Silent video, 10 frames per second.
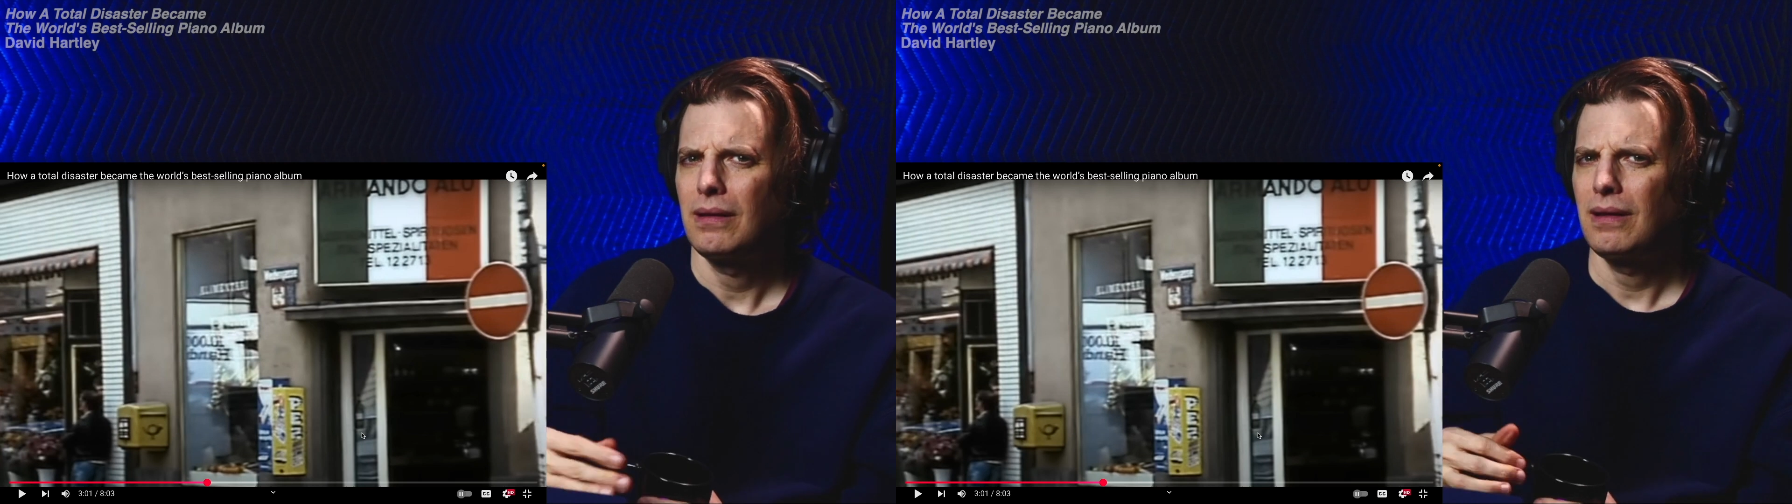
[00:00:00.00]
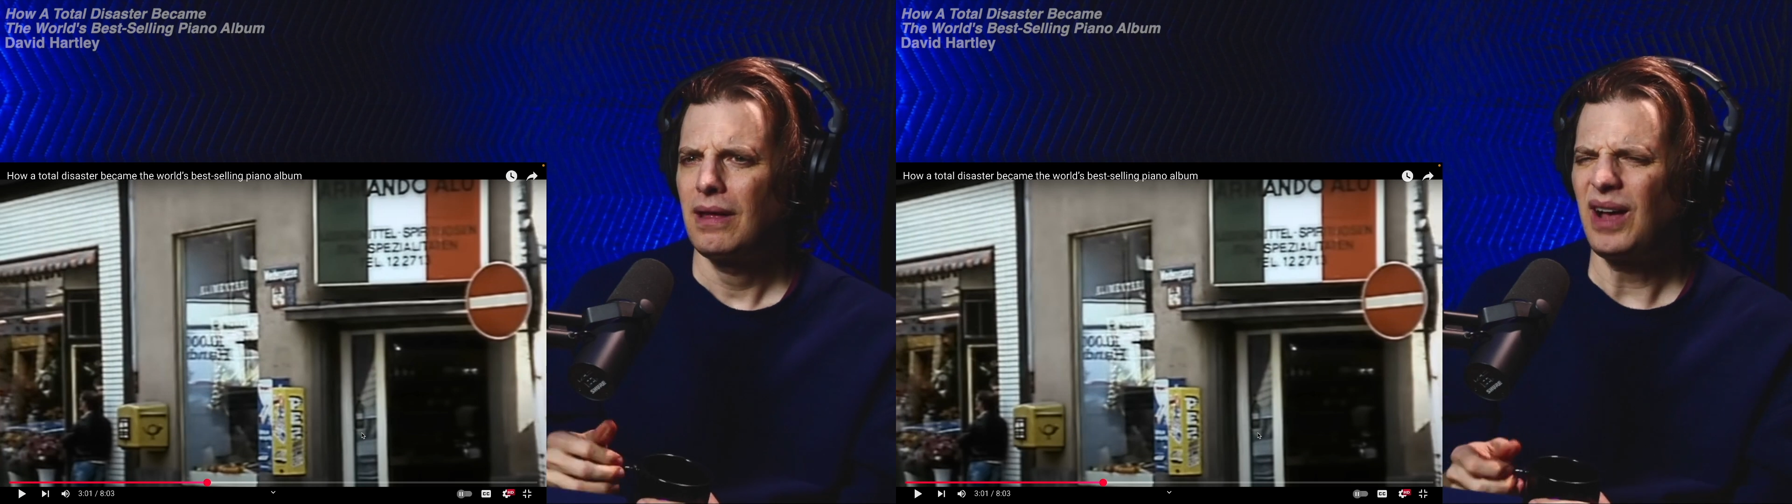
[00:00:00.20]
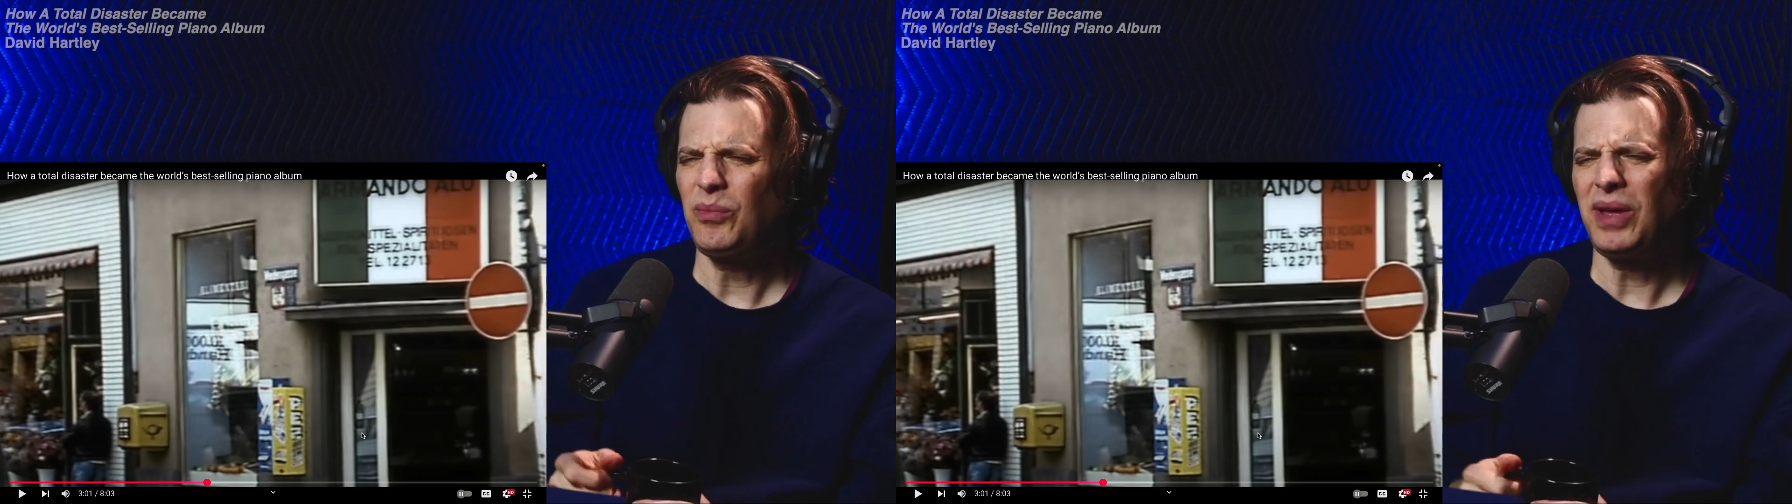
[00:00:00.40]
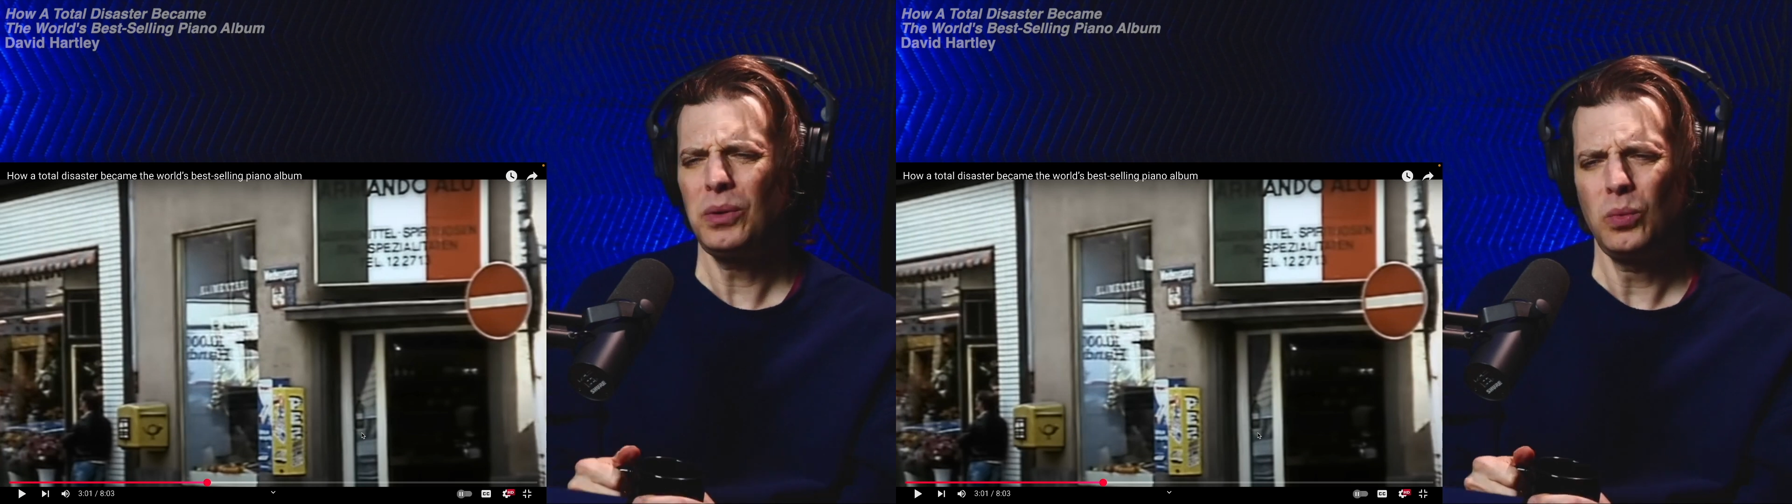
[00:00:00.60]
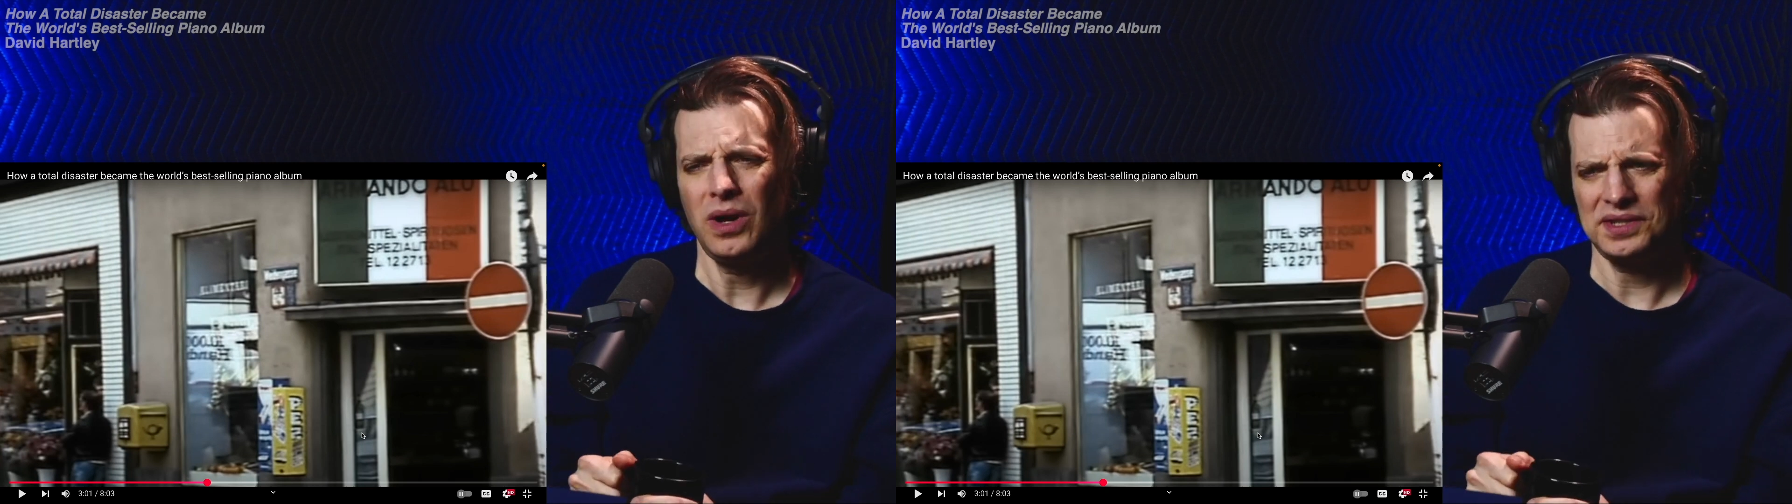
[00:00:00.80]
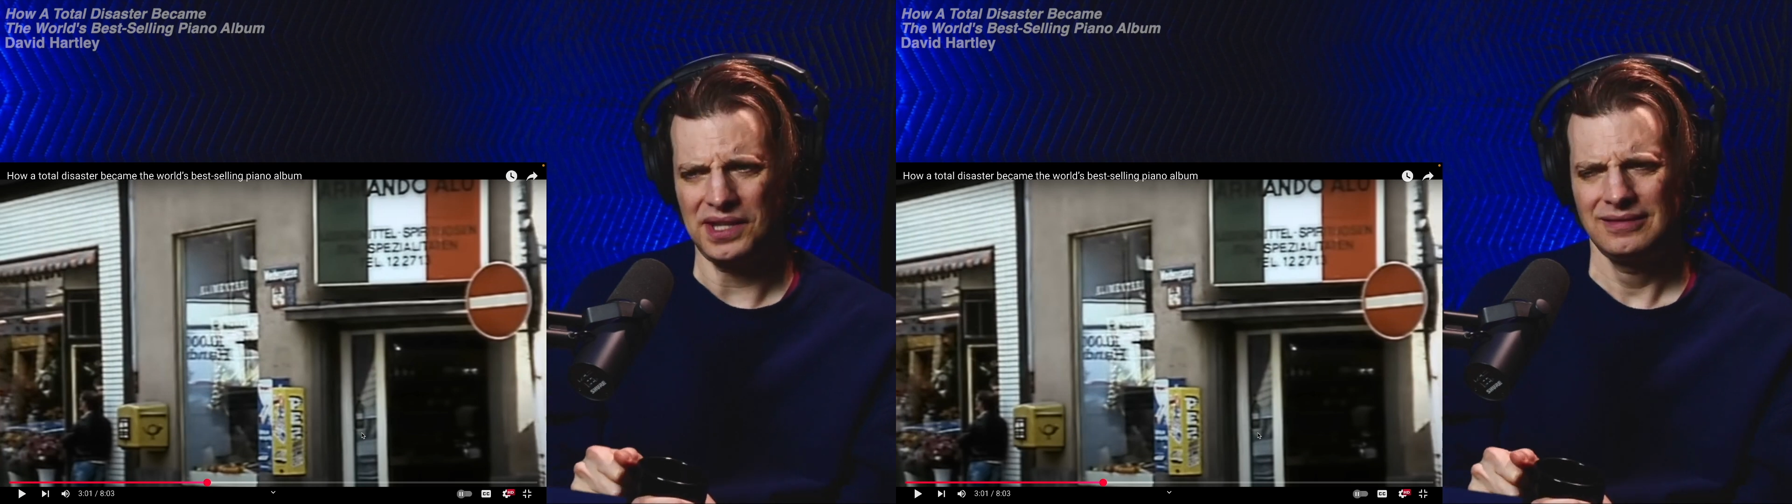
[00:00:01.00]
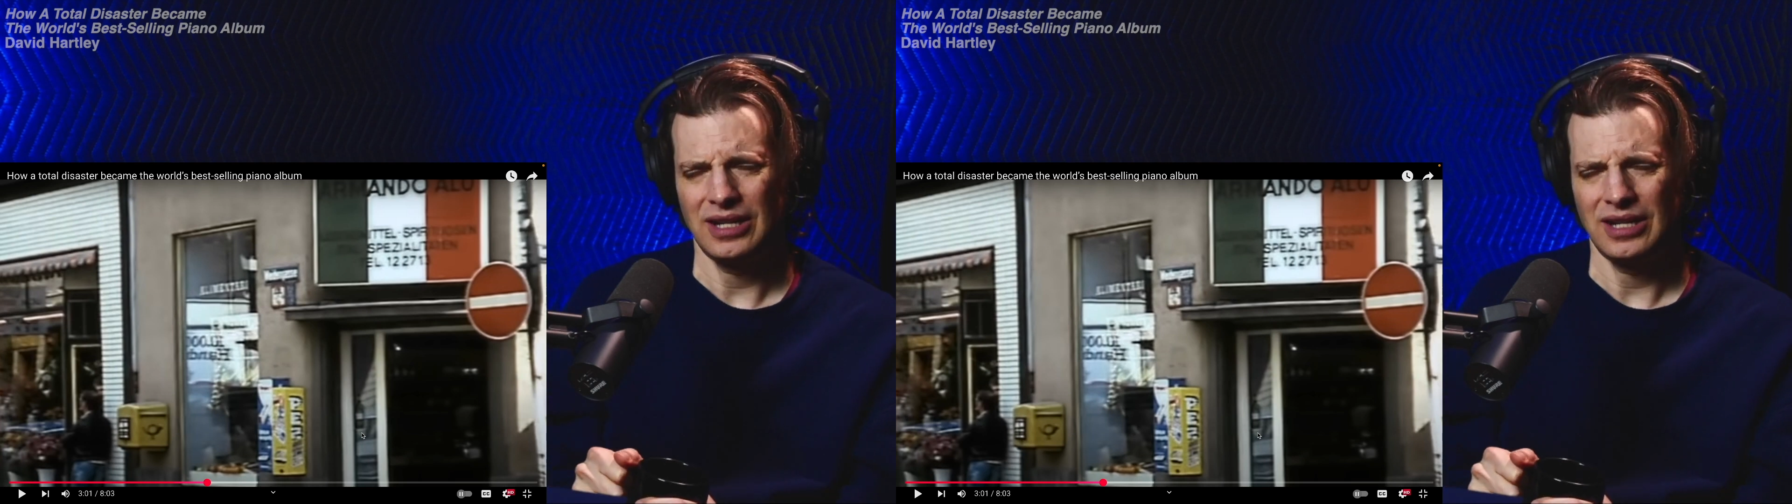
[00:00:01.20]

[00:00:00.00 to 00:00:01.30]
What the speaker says: How bad was it?